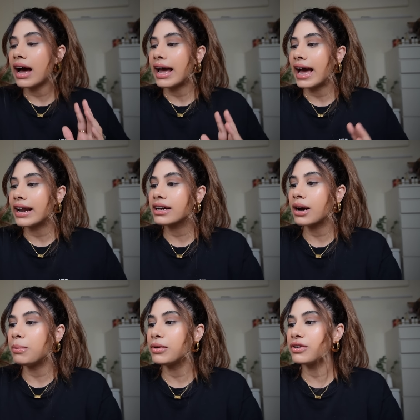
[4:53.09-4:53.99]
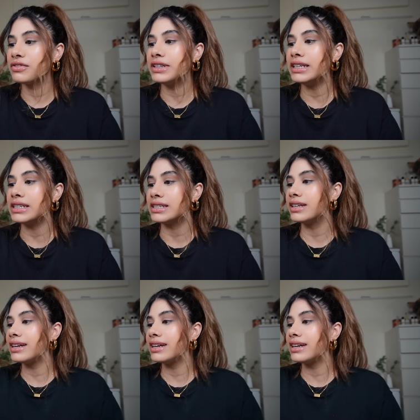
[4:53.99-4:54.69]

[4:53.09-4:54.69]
I had a couple of these the